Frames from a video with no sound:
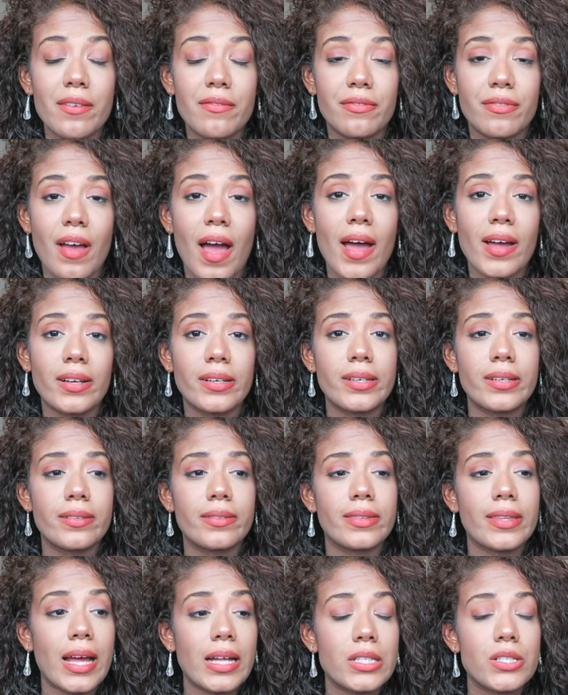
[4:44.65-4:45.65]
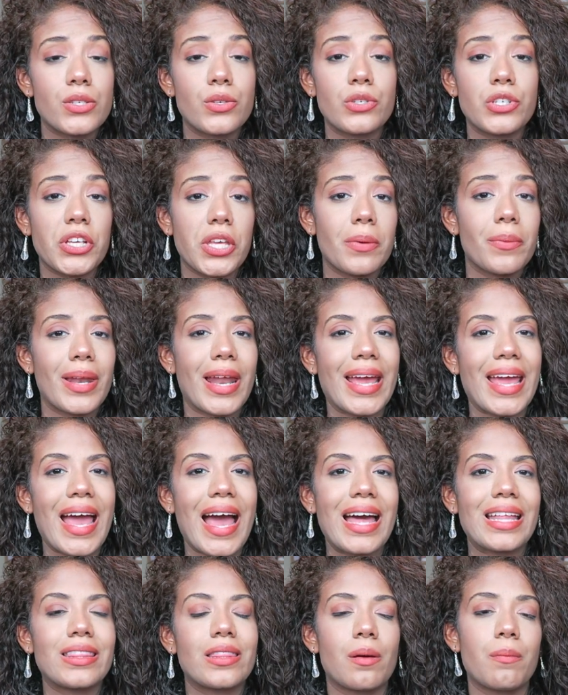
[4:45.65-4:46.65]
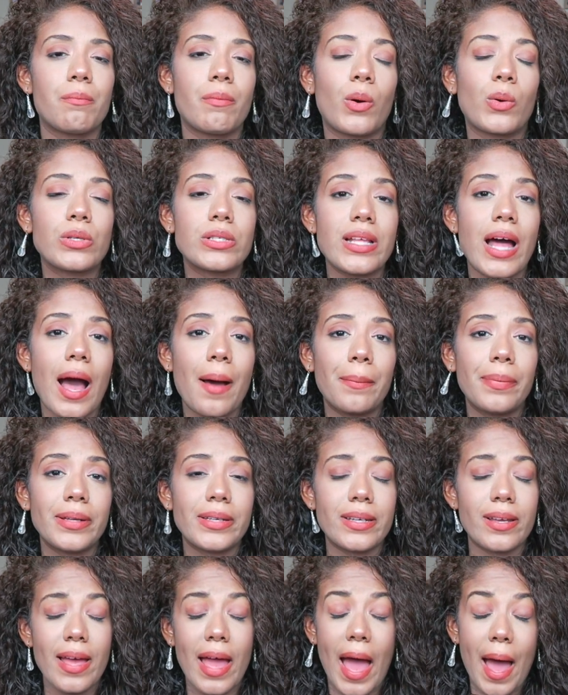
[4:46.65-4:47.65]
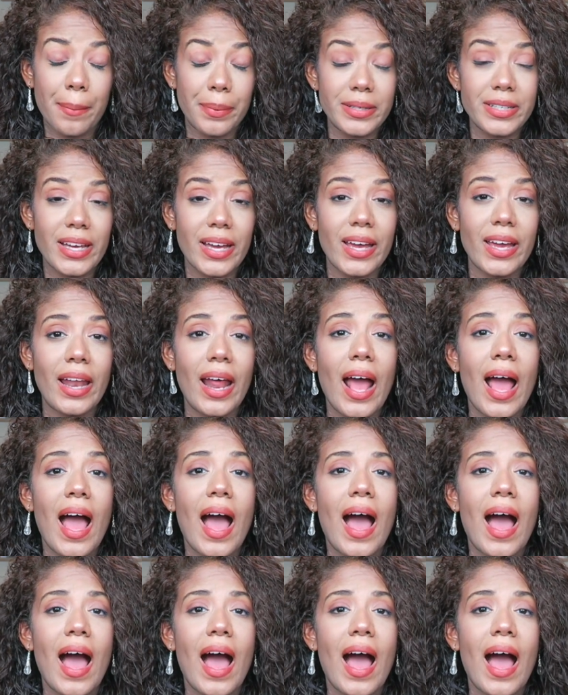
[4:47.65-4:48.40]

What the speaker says: In fact, that's usually when I had the most appetite.